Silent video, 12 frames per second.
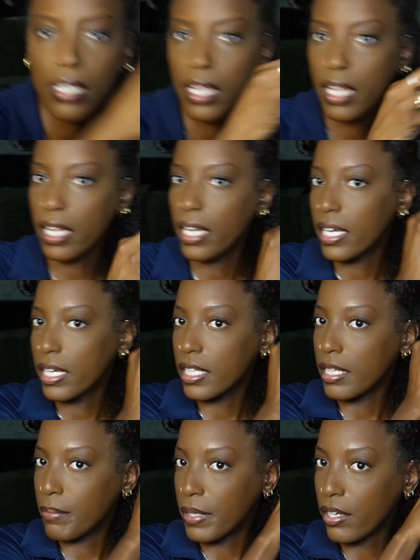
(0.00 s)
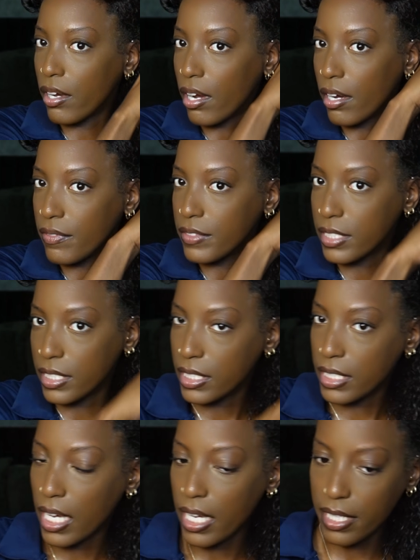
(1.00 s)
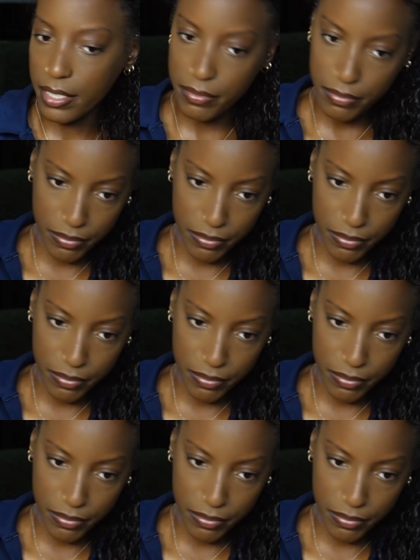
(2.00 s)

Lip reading: And clip it off to the side.